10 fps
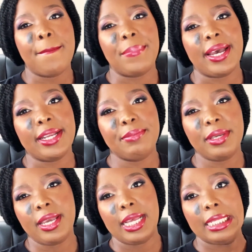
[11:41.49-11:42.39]
but
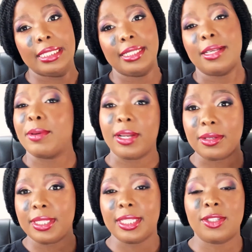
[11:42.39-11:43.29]
because someone
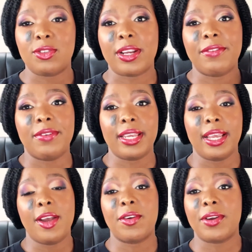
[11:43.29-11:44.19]
else is driving
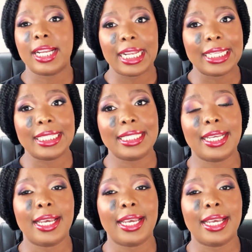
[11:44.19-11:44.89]
reckless